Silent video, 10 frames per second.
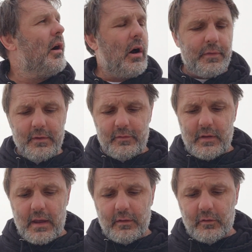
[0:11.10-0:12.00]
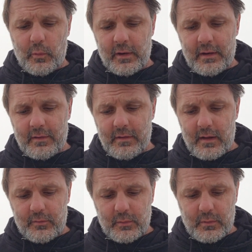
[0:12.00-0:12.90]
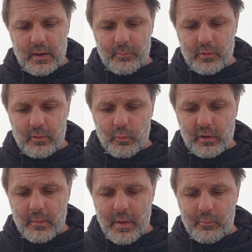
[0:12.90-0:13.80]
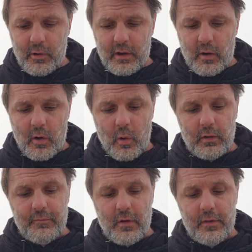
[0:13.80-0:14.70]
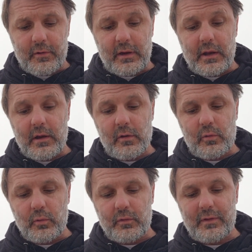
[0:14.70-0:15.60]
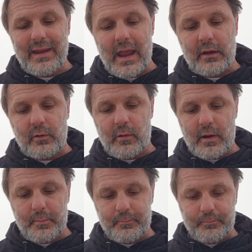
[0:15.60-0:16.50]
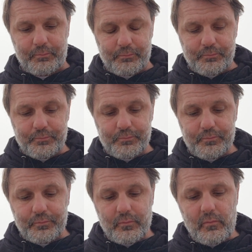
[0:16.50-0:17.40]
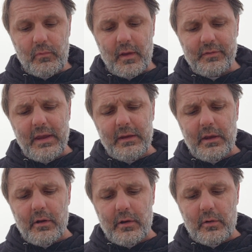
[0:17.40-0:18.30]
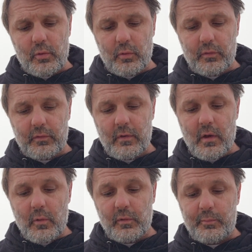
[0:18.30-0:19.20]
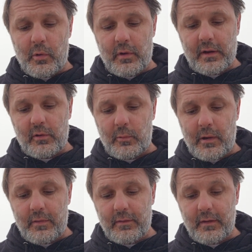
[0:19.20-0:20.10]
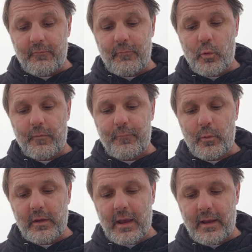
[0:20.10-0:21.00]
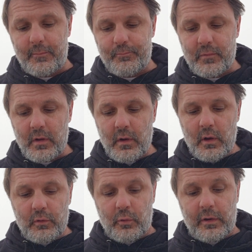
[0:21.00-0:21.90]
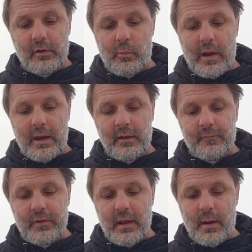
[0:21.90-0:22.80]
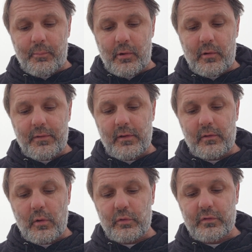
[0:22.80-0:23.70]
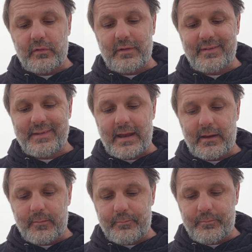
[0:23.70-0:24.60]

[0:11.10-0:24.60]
On this day, the 29th day of September, we commemorate our Holy Father Cyriacus the Anchorite. Saint Cyriacus was born at Corinth in 448, during the reign of the Emperor Theodosius II.